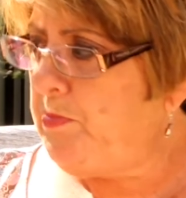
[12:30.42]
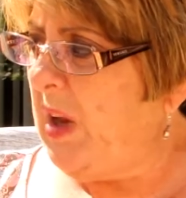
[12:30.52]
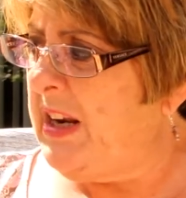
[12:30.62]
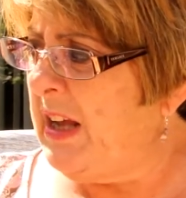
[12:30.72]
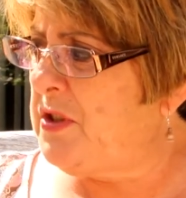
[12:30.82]

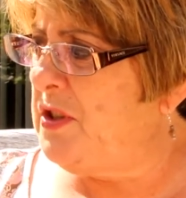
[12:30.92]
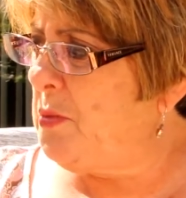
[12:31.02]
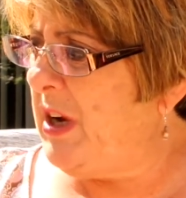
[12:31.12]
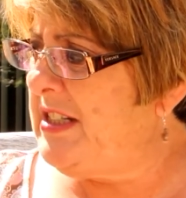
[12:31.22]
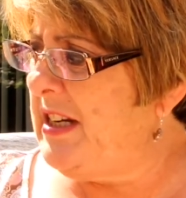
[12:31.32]
Nelson's
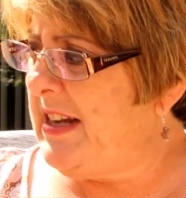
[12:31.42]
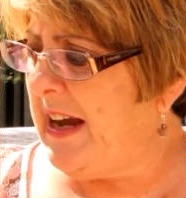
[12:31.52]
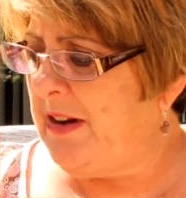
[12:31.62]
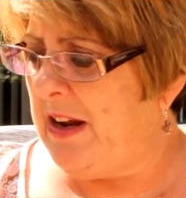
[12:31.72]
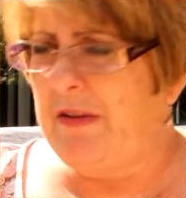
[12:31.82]
waiting
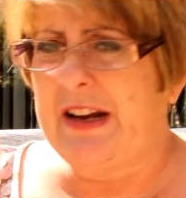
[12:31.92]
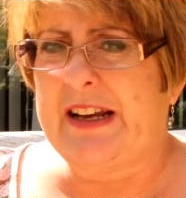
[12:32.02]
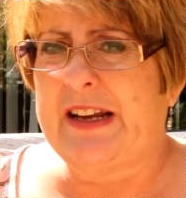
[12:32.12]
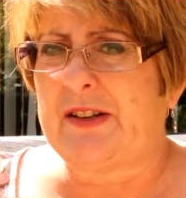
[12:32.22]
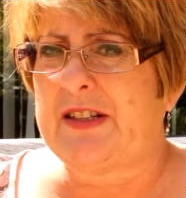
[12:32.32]
down here
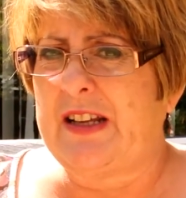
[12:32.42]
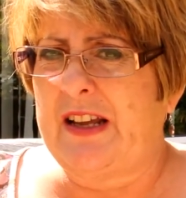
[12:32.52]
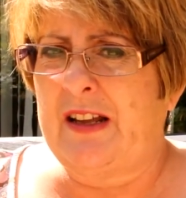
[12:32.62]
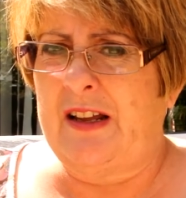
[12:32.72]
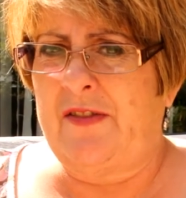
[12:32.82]
ready, because he,
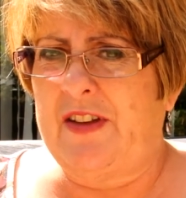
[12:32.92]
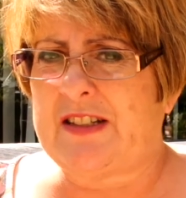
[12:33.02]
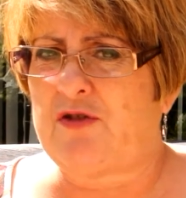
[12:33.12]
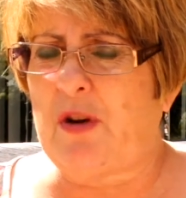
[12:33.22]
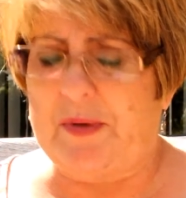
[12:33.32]
he, if he has
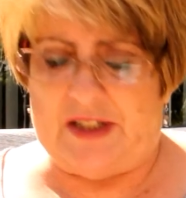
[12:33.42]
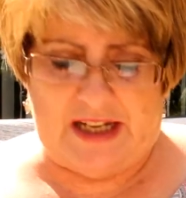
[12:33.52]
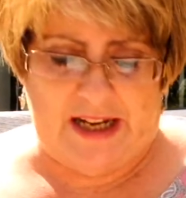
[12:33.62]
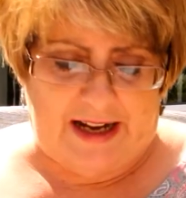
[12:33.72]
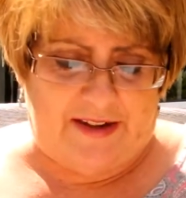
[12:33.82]
a drop of
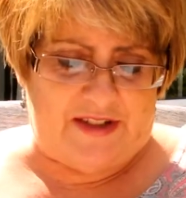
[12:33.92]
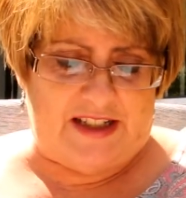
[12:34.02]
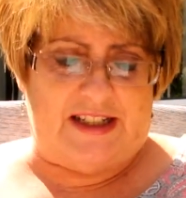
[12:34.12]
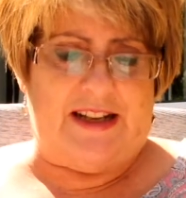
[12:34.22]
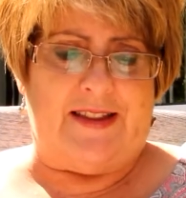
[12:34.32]
tea left,
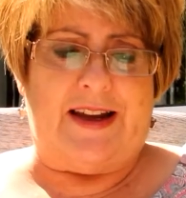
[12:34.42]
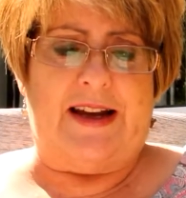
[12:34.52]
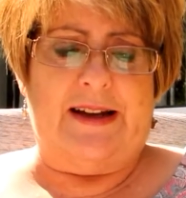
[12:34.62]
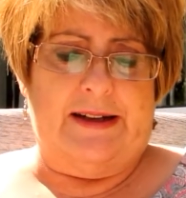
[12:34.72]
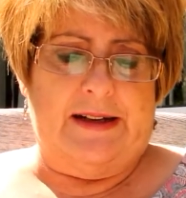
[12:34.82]
he's in
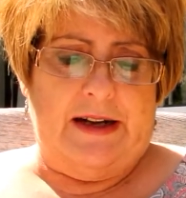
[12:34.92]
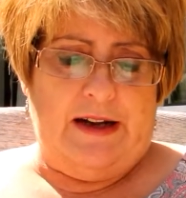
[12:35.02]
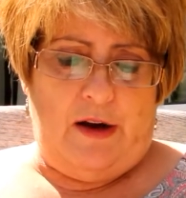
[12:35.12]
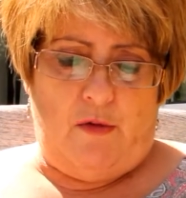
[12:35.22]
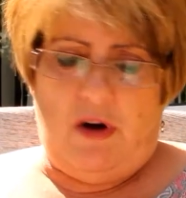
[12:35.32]
there.
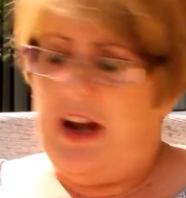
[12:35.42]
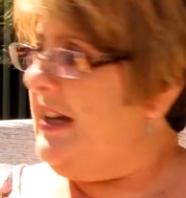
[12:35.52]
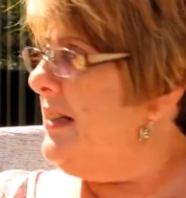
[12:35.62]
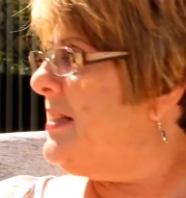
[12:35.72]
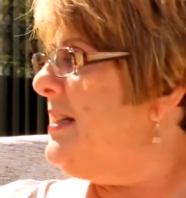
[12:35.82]

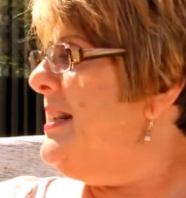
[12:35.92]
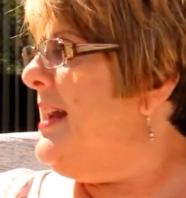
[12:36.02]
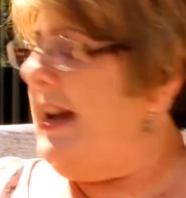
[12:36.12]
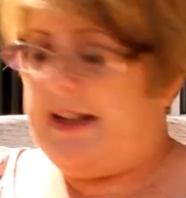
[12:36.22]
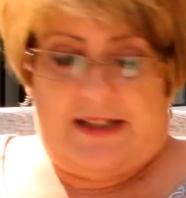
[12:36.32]
Right,
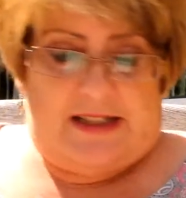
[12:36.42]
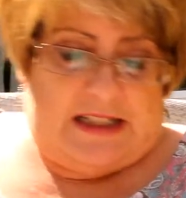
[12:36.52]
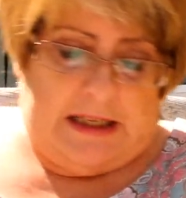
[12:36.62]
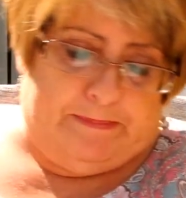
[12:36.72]
next.